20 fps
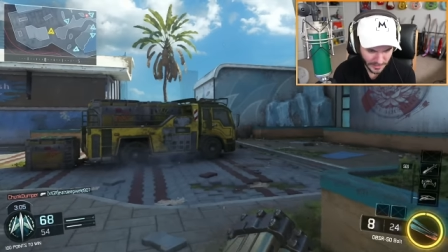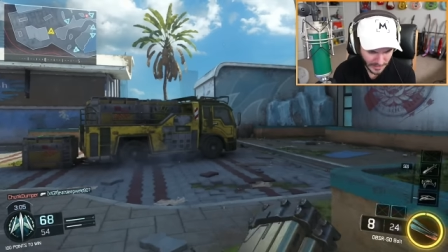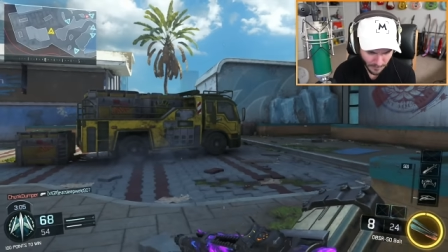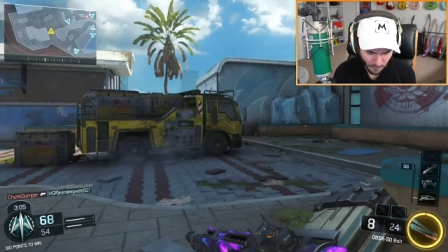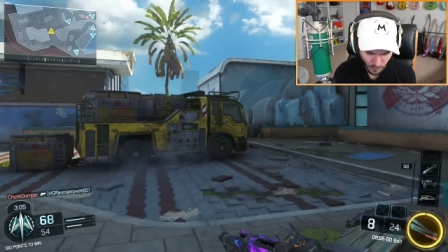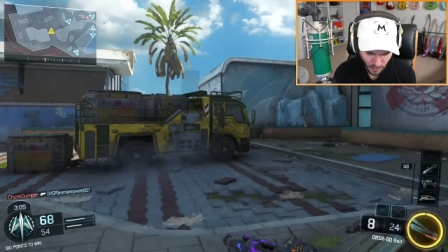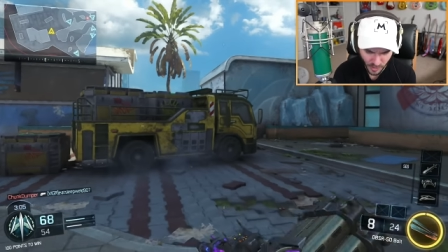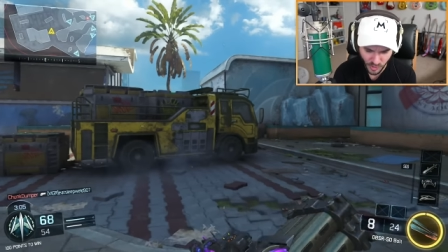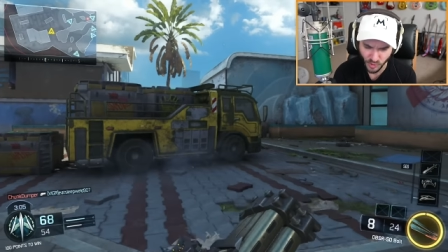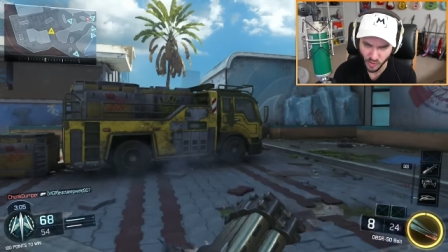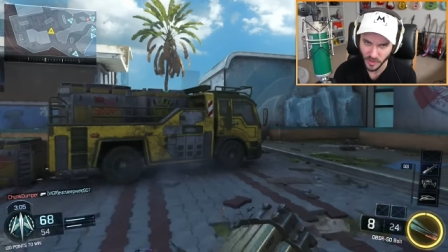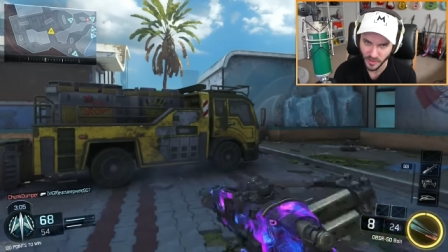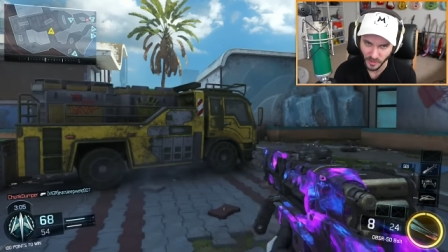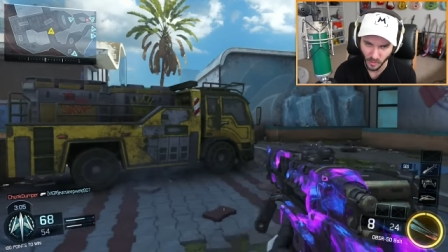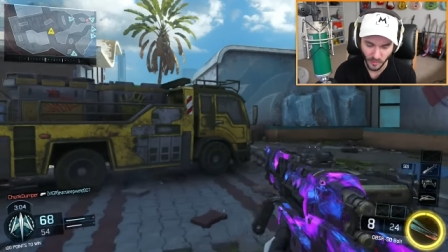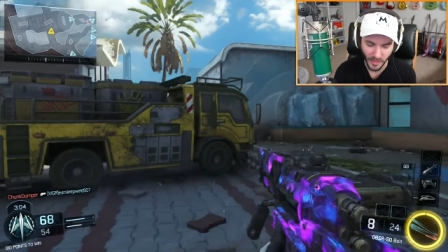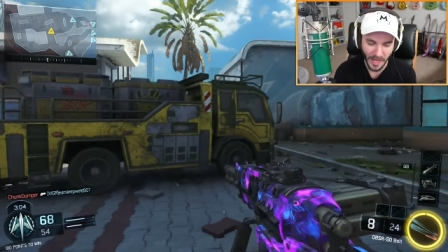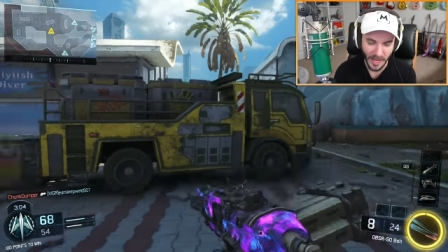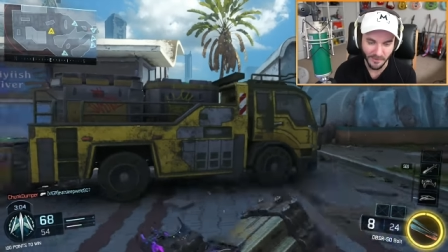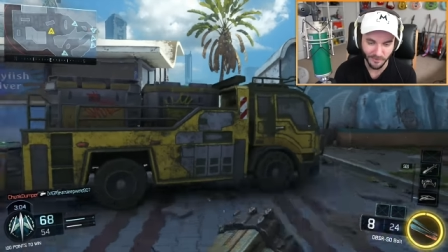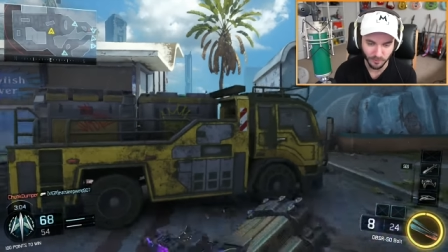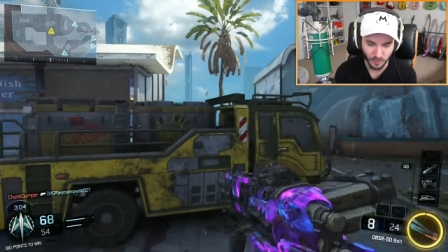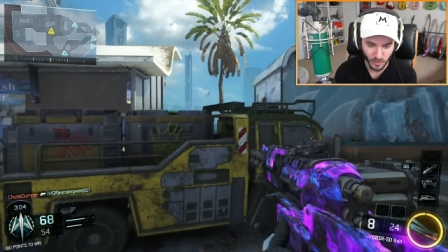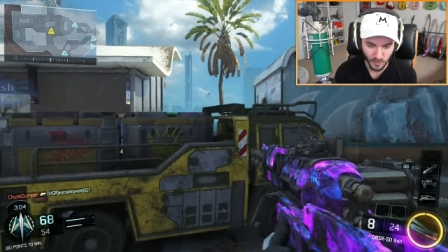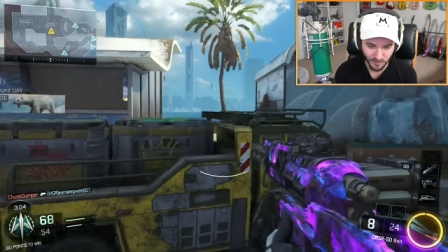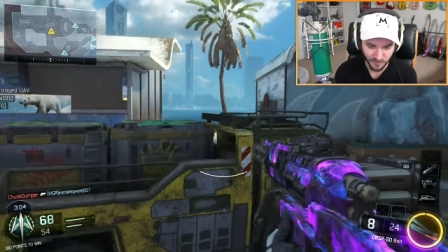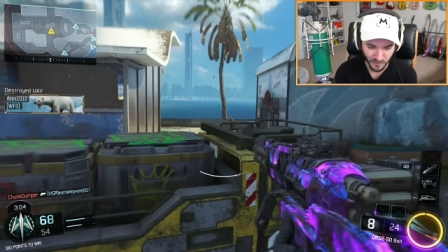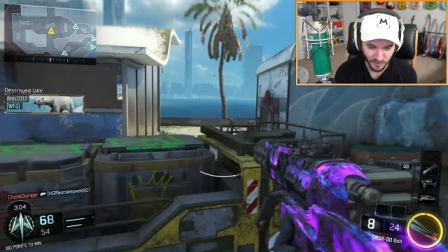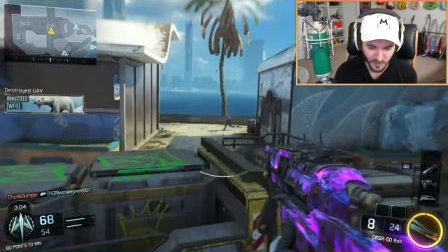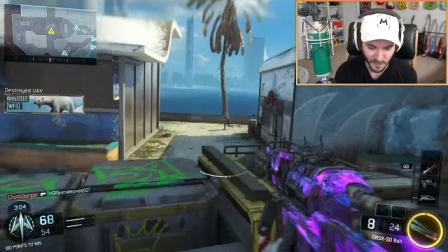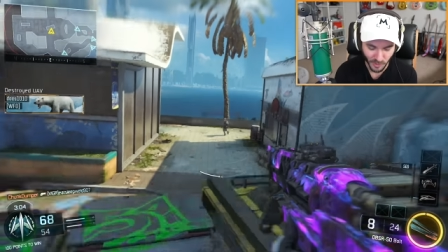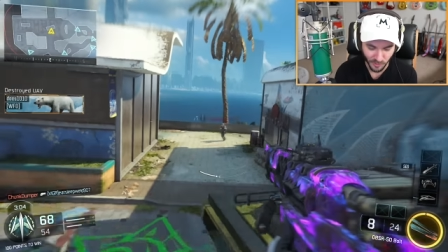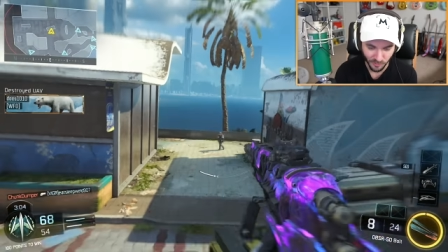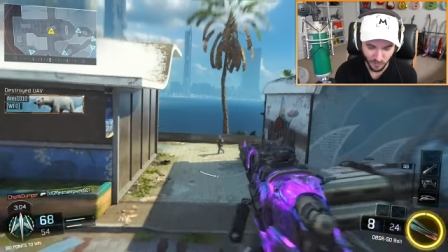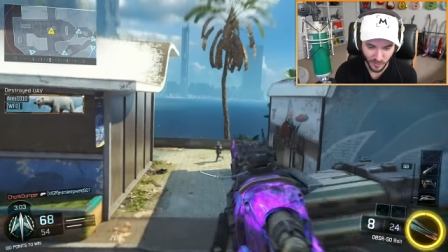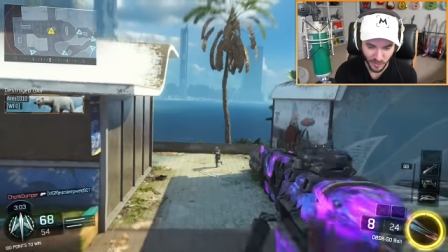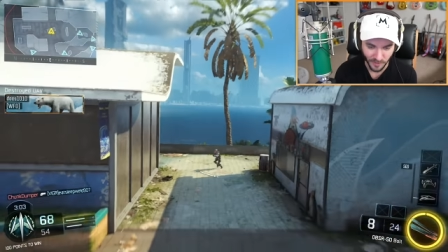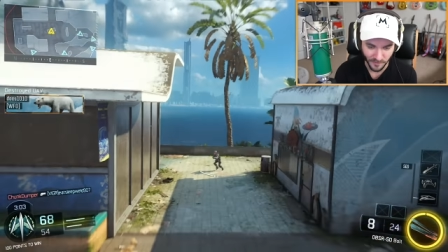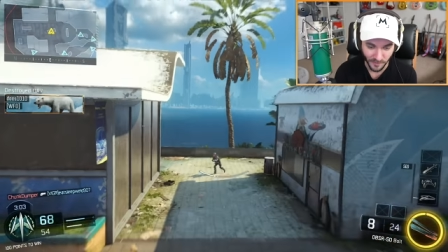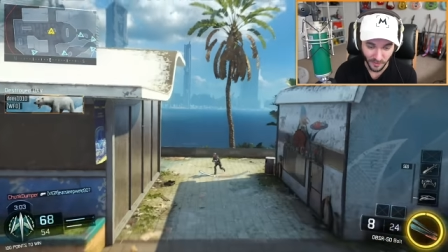I'm pretty sure I don't have room for
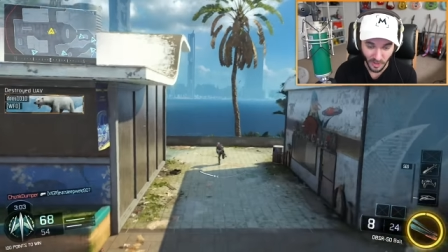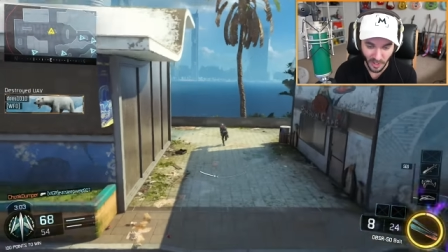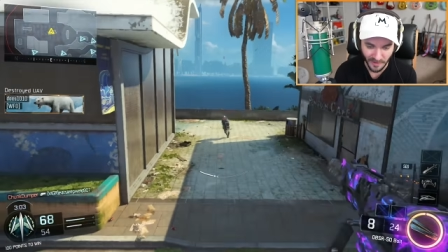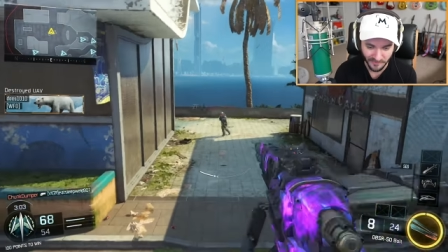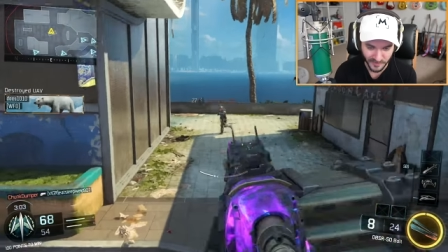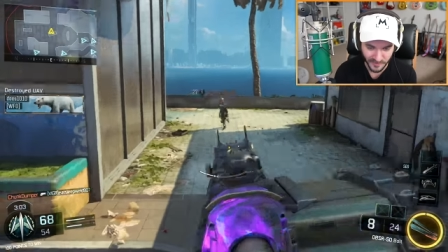BO3 on there. I'll have to